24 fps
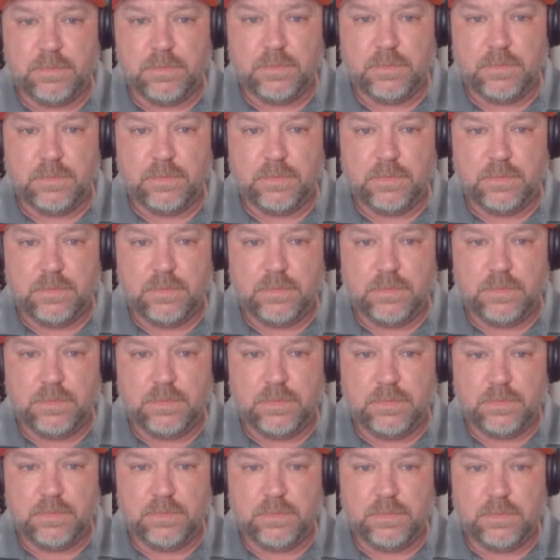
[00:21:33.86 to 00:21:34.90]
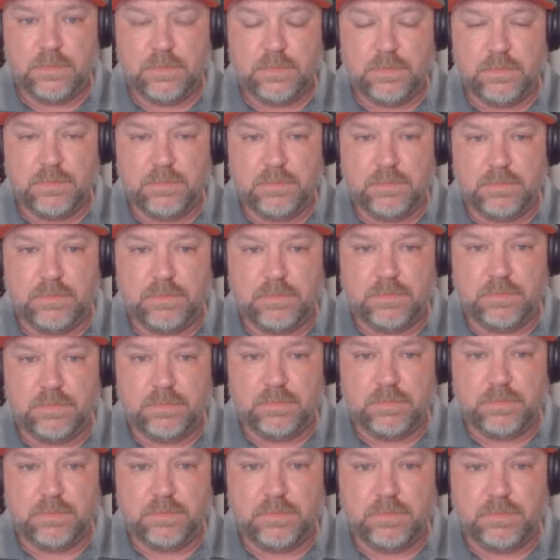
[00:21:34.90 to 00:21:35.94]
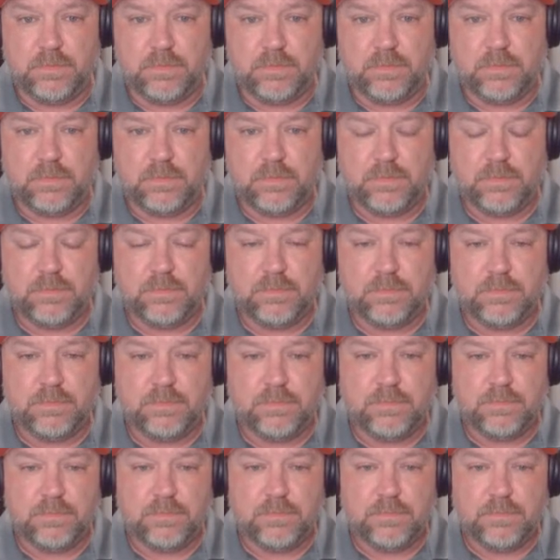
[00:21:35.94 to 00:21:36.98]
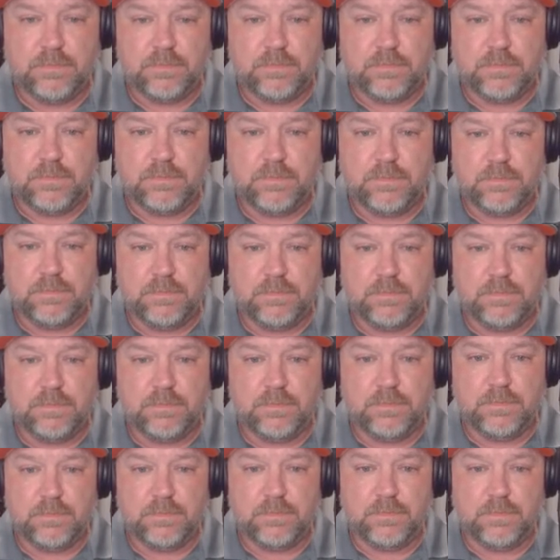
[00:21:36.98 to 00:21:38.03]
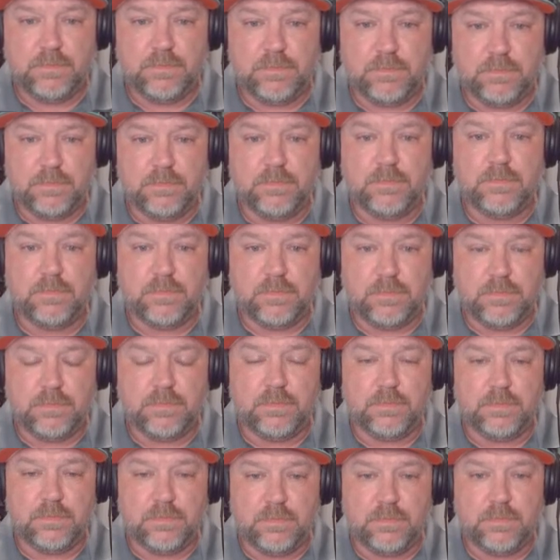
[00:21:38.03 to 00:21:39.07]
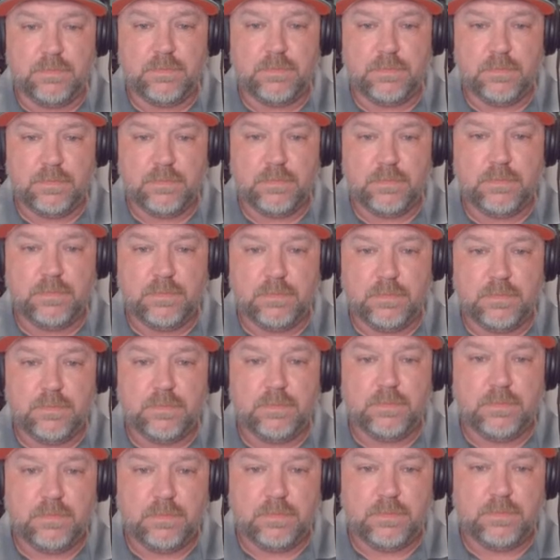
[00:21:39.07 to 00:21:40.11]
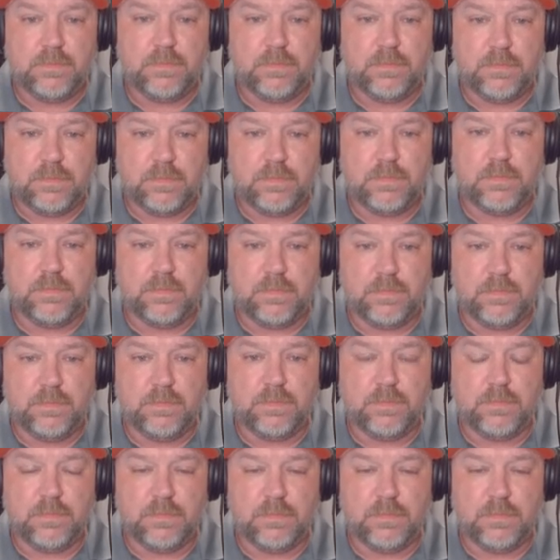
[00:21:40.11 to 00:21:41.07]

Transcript: The person shown says nothing.